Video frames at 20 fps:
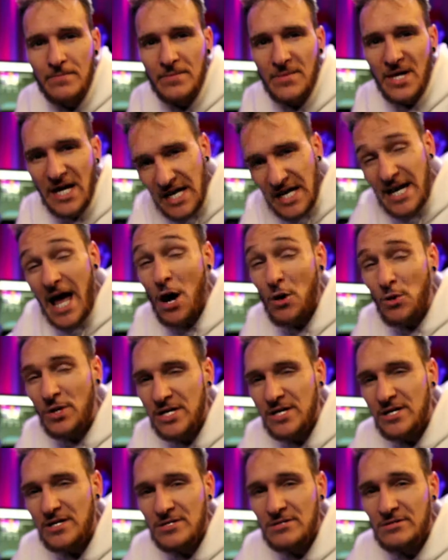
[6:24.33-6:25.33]
And now it
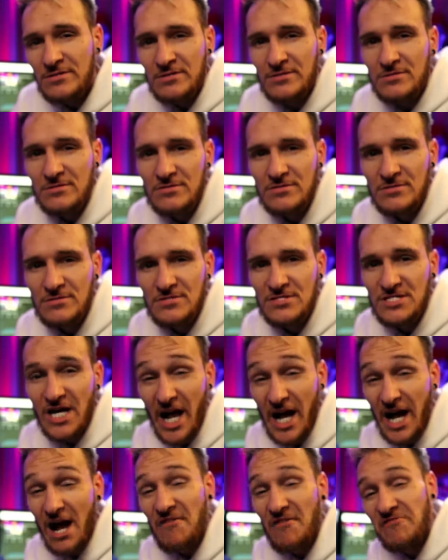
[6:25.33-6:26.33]
is. And I
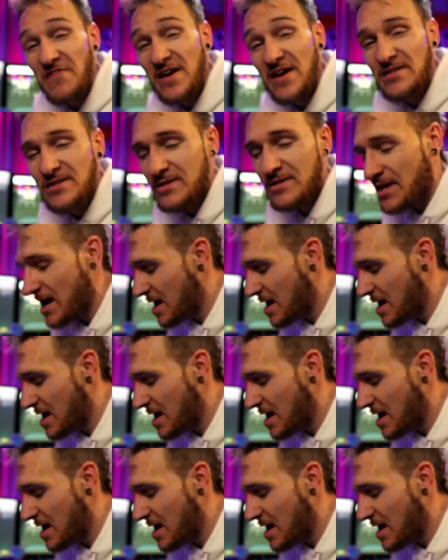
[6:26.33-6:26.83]
got faith in that,